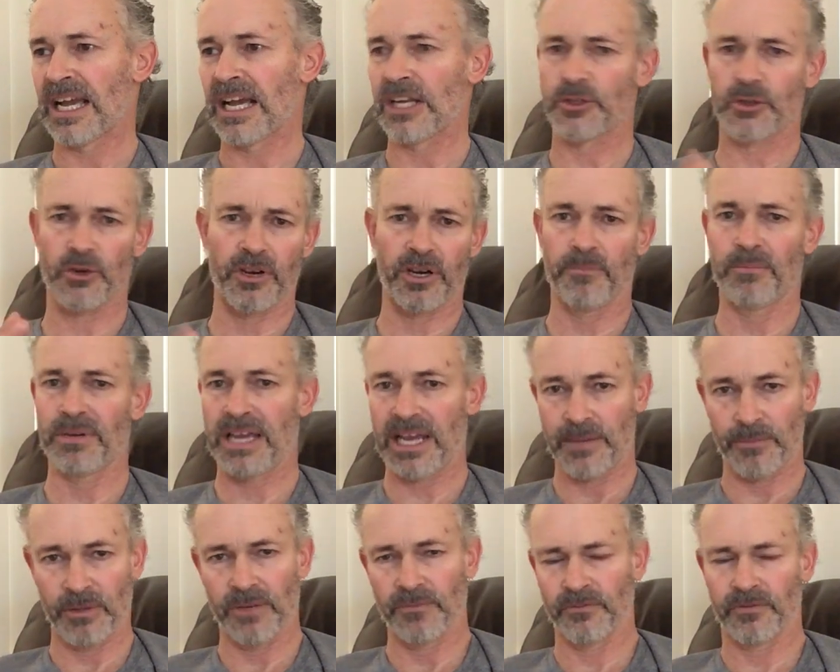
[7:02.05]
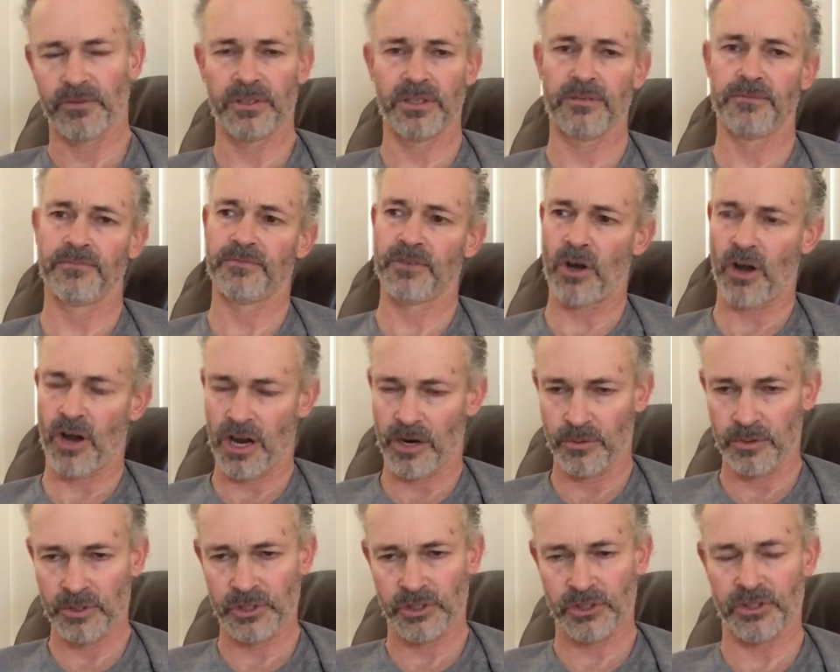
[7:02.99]
trying to blame him for the
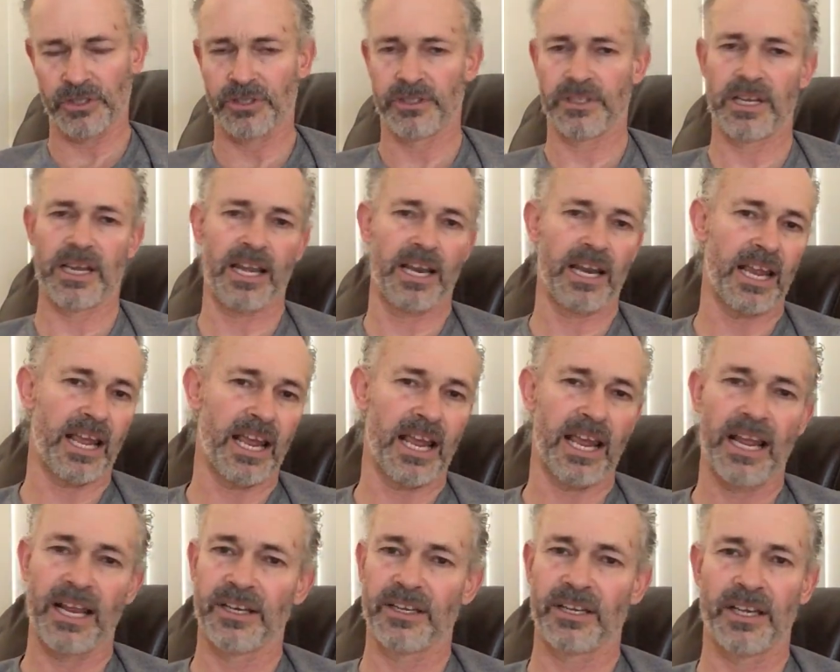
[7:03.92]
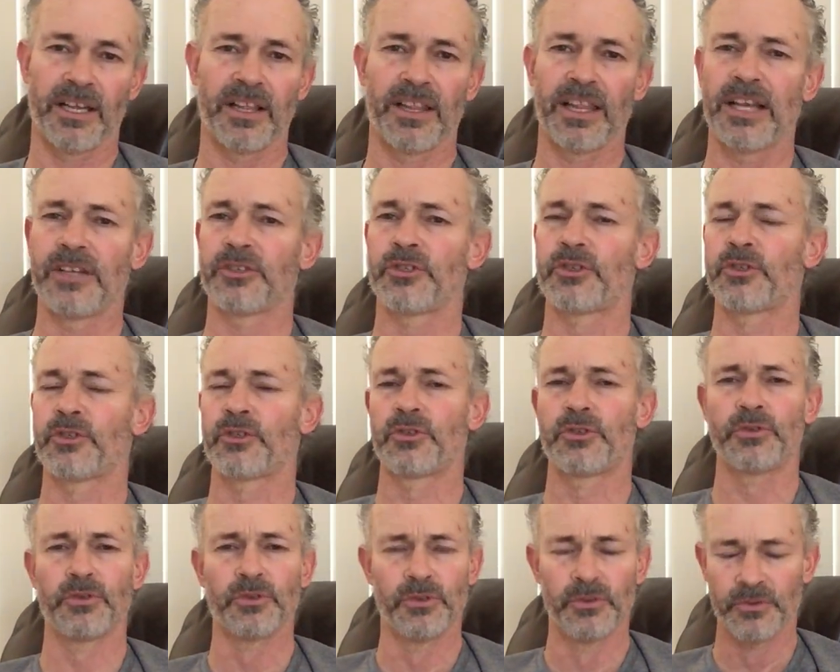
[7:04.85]
virus, and
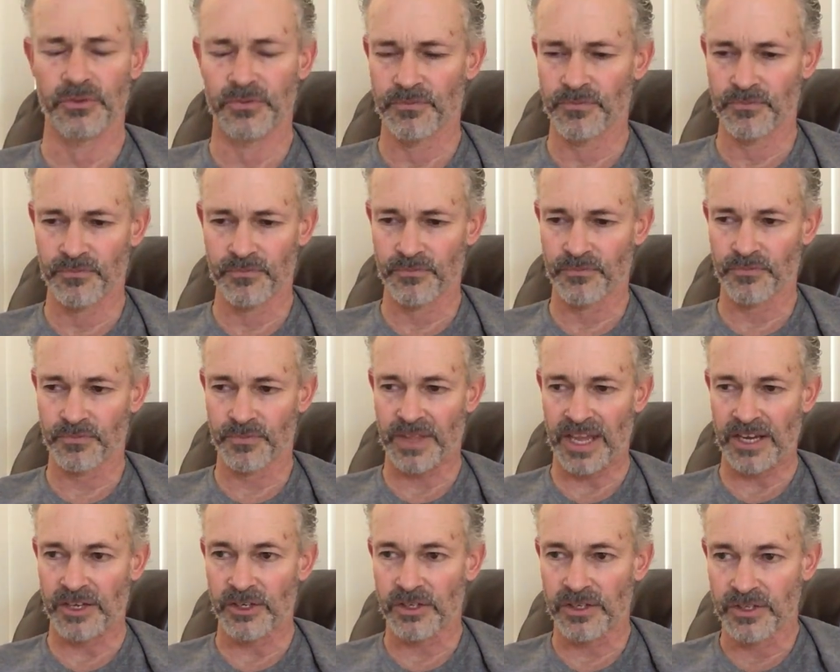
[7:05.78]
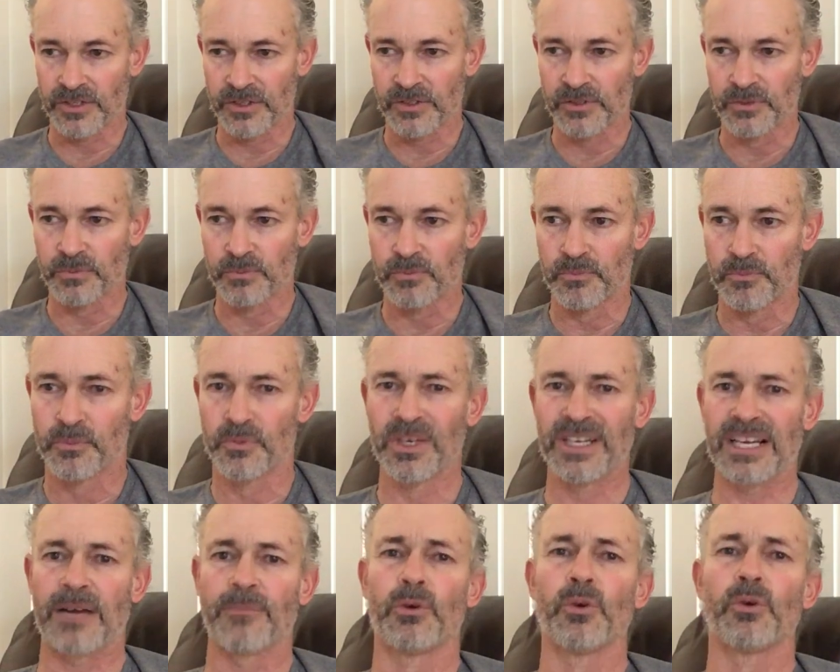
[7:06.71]
they
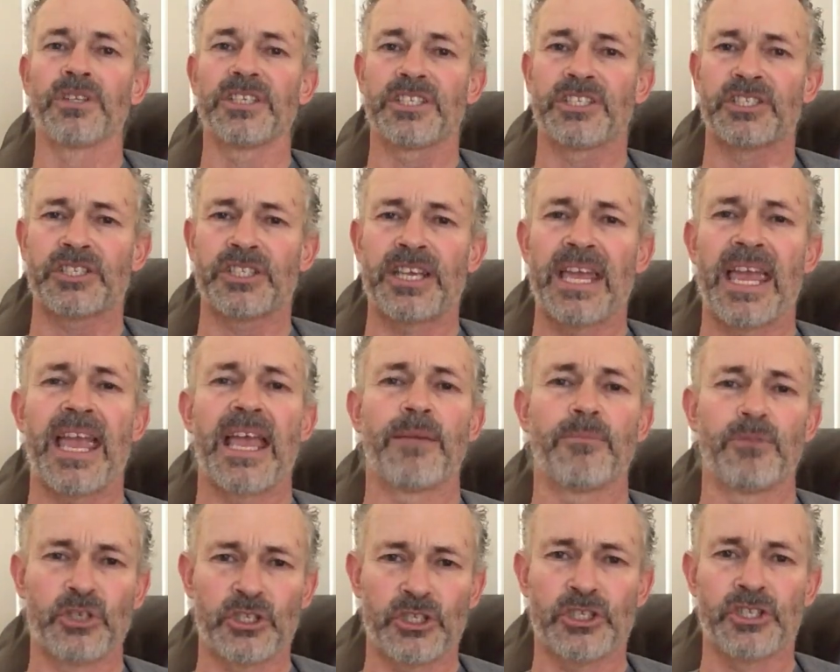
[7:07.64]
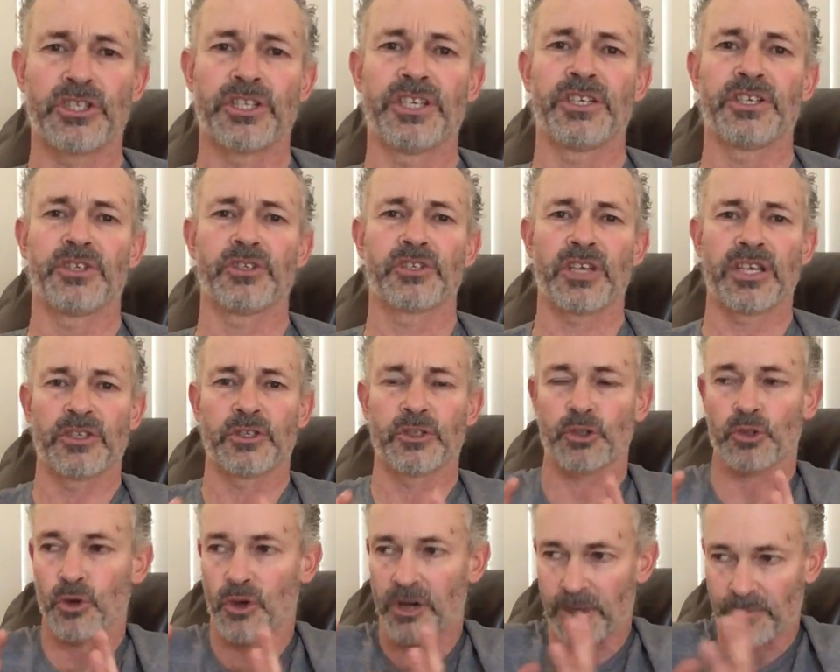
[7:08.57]
bring up all these scamish things and
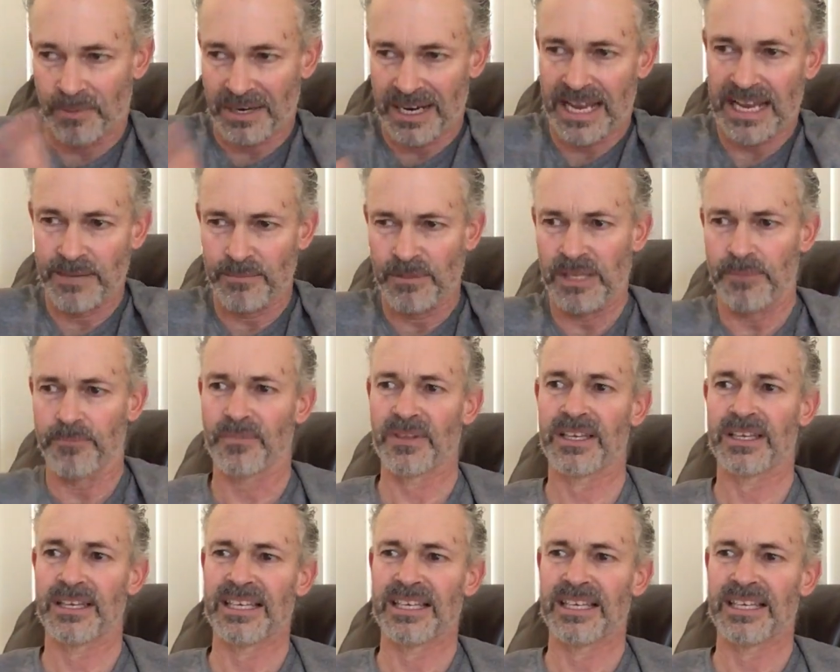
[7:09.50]
try to blame him,